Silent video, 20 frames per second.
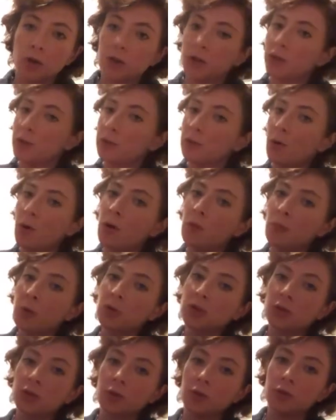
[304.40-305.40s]
you
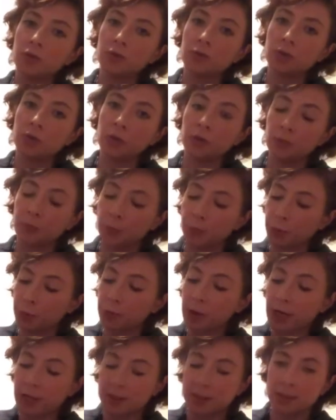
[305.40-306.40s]
almost don't
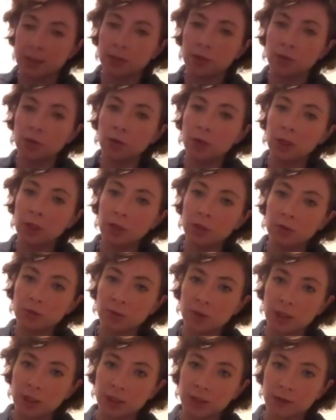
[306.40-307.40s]
press, you only
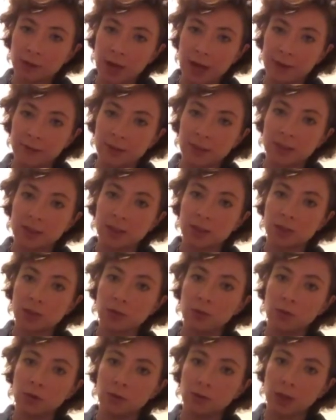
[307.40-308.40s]
use the gravity,
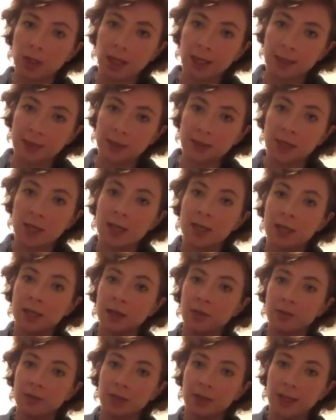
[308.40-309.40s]
so you let
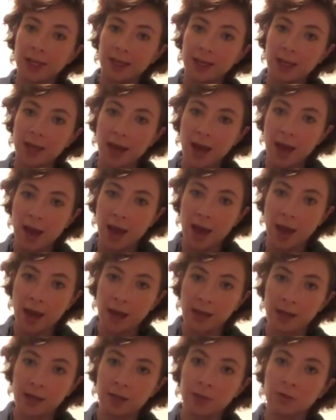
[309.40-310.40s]
the leg
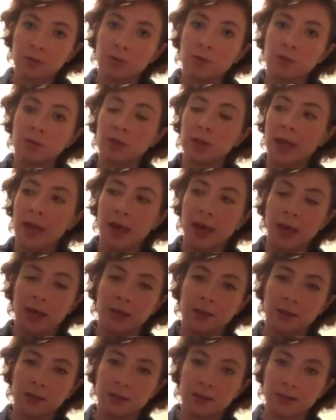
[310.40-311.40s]
hang into the
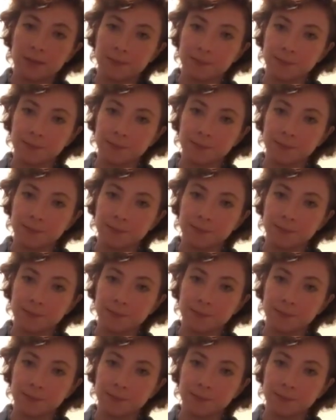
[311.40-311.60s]
hand